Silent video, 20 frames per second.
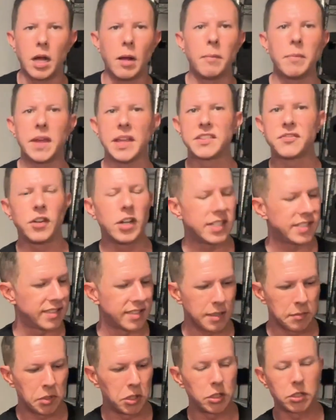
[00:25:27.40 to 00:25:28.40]
It's very
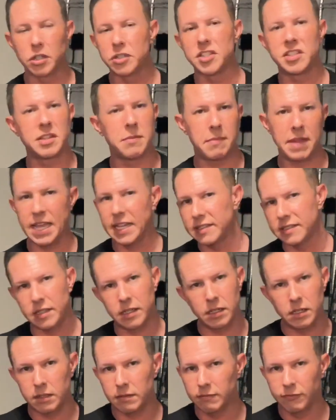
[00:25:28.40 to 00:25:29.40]
similar to the
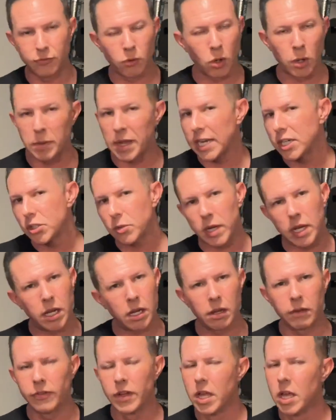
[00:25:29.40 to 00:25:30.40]
Mesa
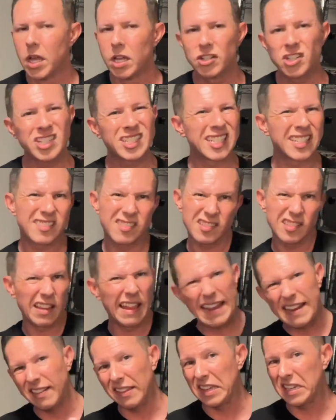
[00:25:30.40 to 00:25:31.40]
4x12, just a
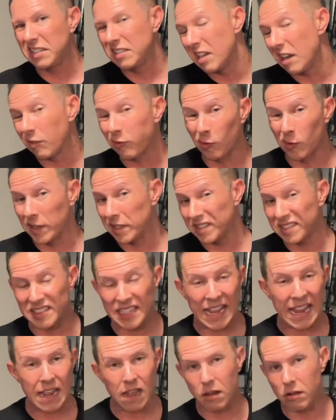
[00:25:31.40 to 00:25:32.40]
slightly different
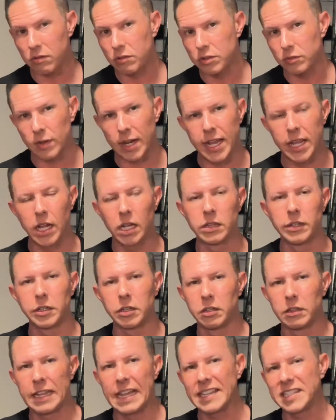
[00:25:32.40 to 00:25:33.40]
sound, right? A
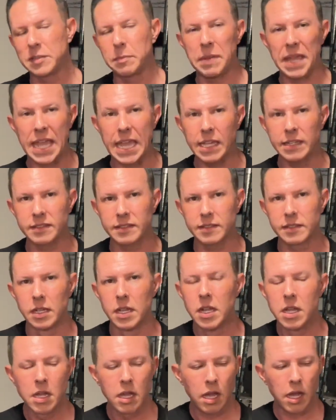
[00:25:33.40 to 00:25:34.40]
little less bass,
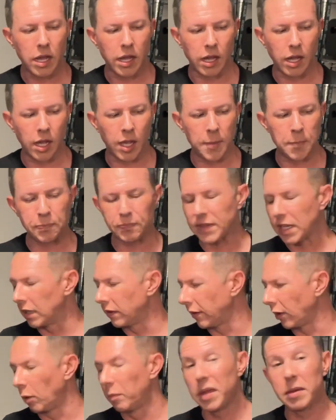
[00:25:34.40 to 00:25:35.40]
a
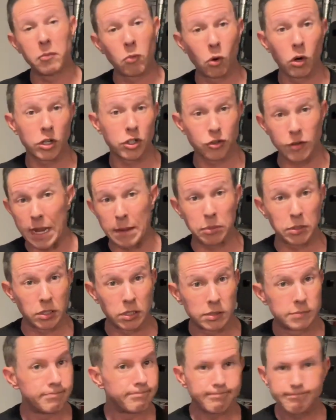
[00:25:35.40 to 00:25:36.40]
little bit more
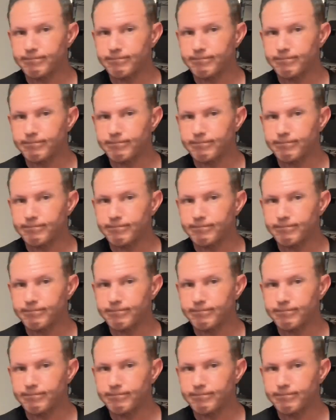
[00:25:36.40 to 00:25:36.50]
treble.